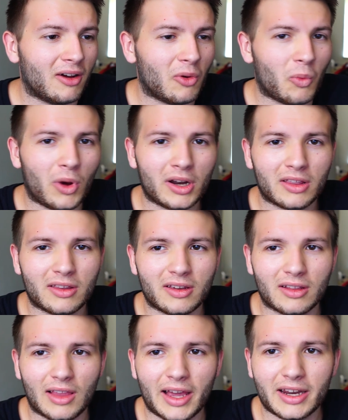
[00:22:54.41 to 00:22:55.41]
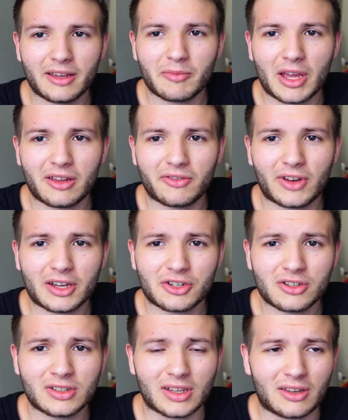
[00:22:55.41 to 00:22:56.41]
One of the lighting
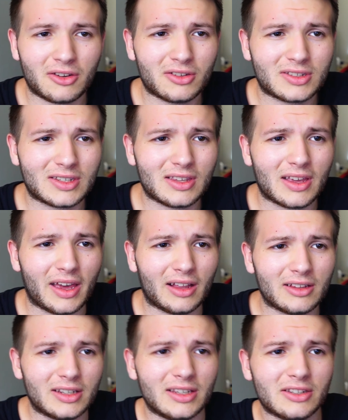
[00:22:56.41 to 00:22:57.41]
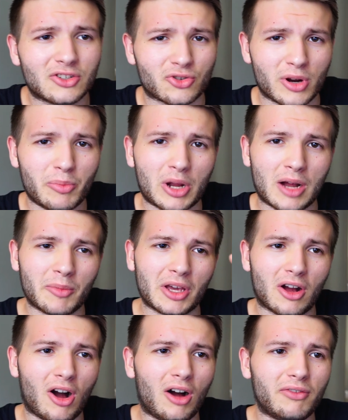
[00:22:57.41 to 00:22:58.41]
manufacturers, like you could see the LED strip
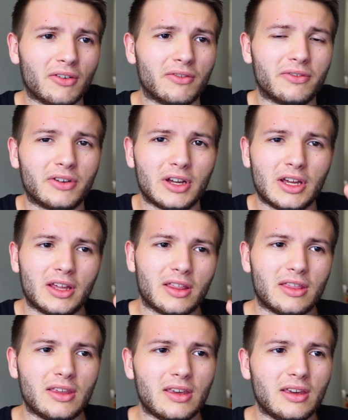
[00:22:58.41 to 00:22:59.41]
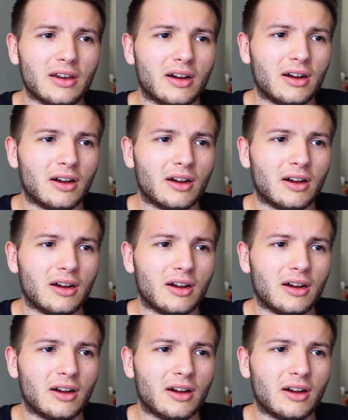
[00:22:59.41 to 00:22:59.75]
coming off of the